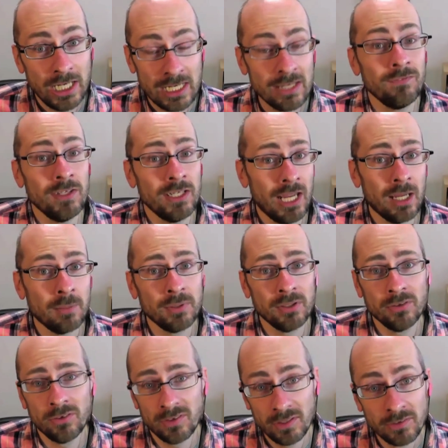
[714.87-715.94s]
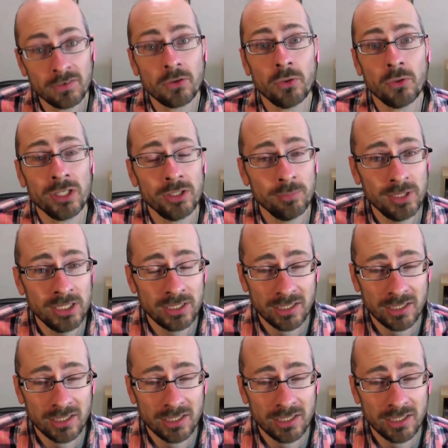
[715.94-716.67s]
if it happens, is going to be an